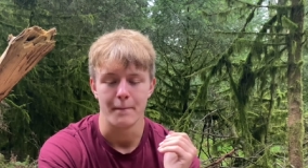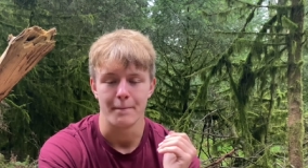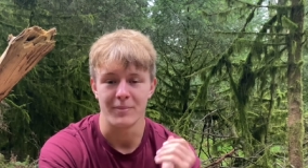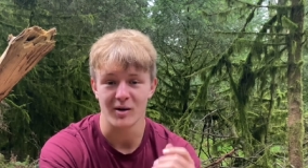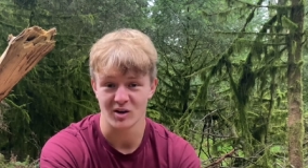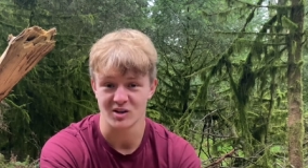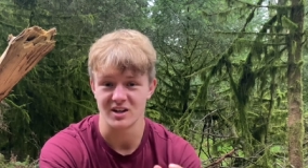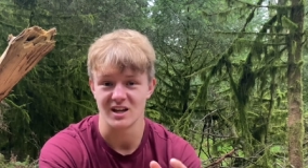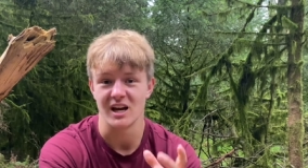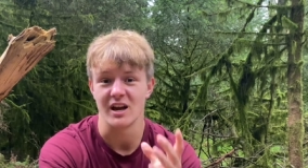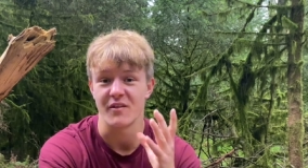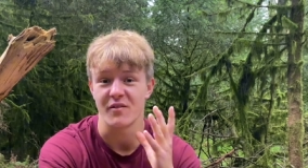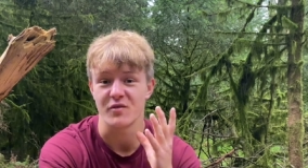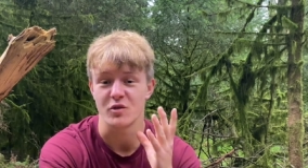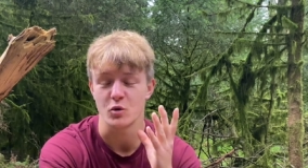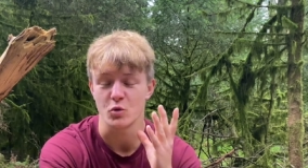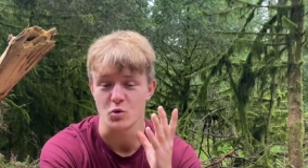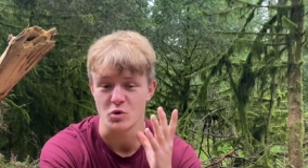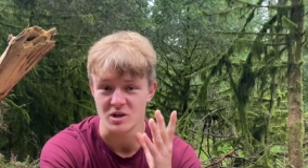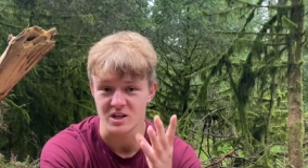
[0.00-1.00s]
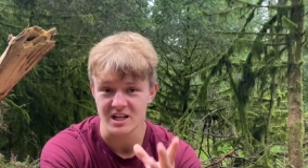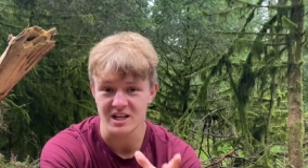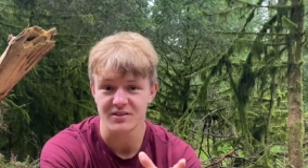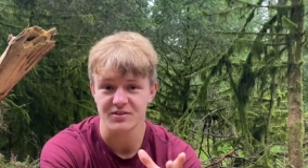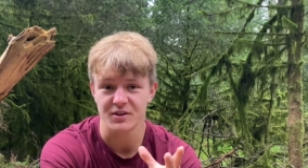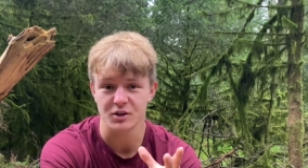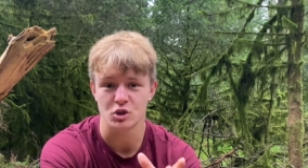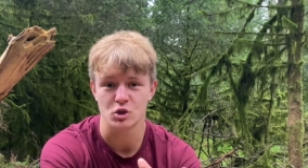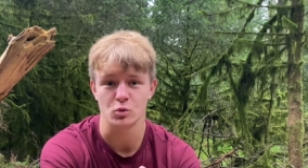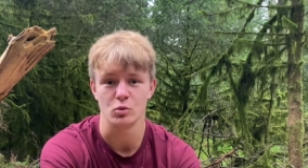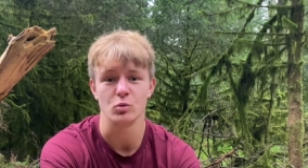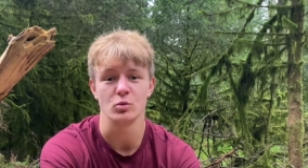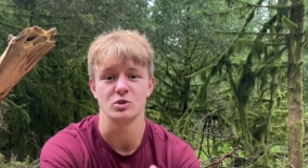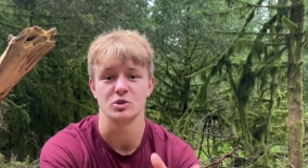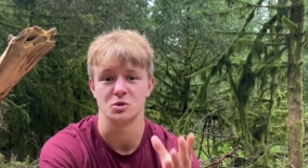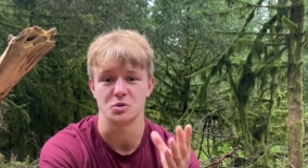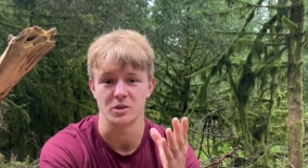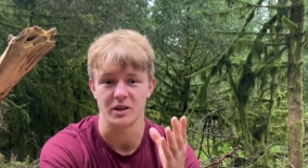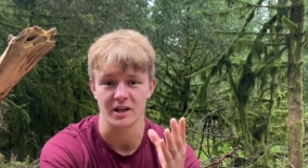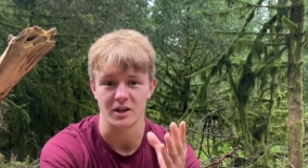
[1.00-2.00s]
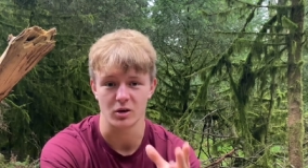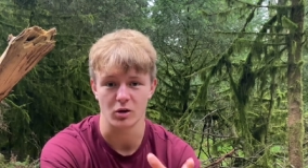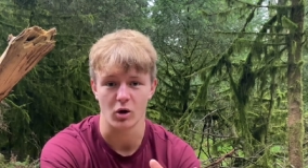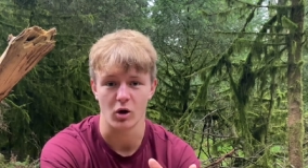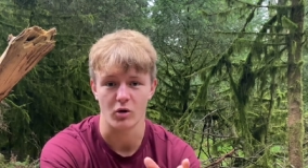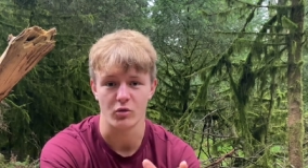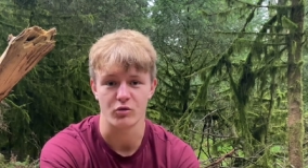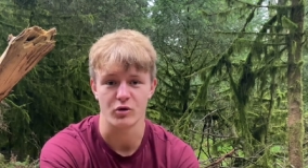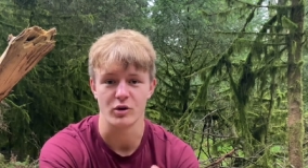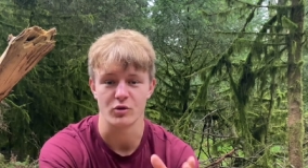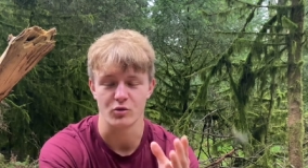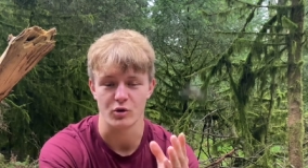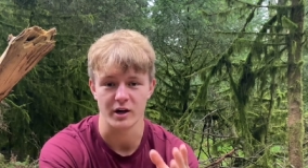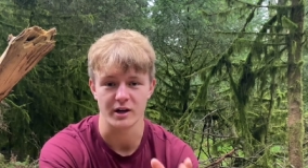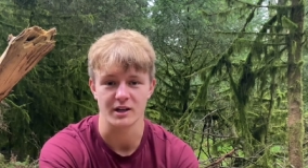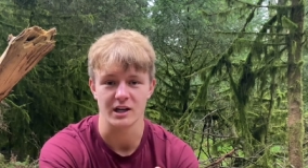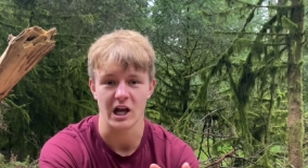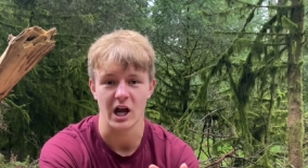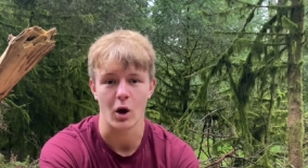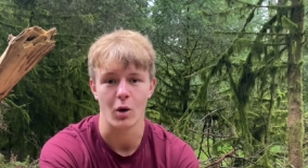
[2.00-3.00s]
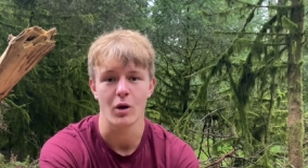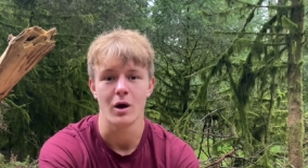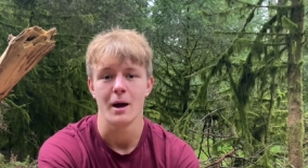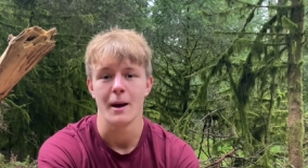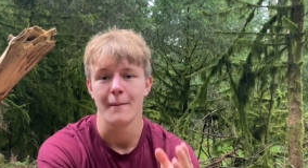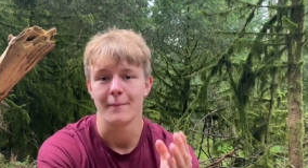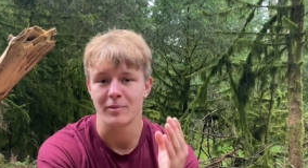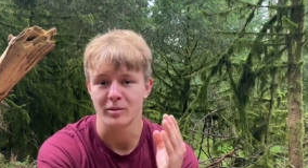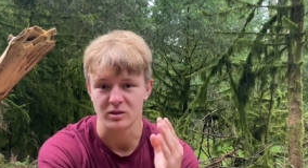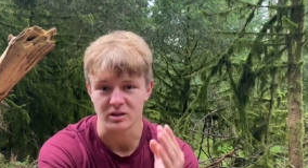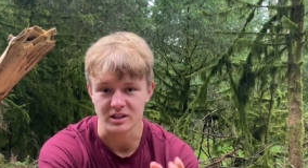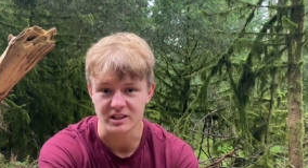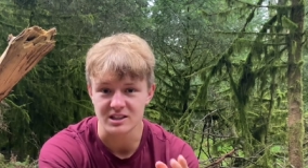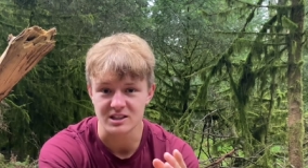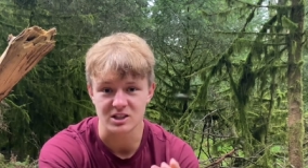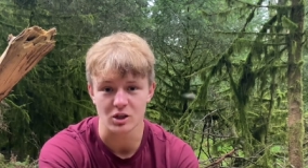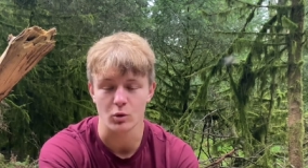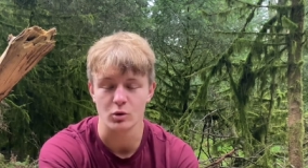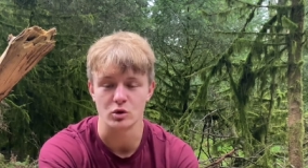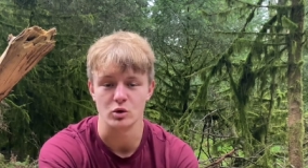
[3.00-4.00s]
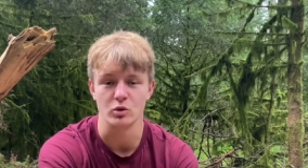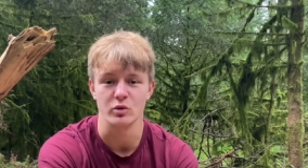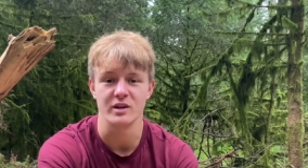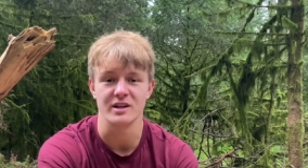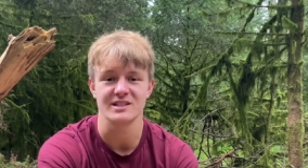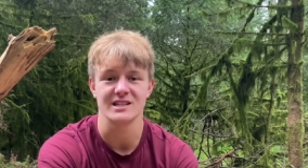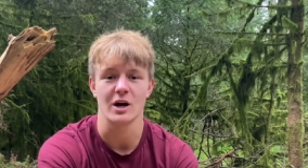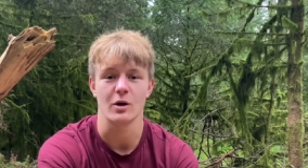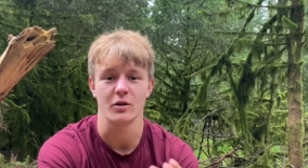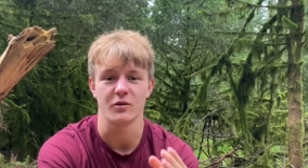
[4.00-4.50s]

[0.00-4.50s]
But if you need the tools to get a girlfriend right now, please don't do this out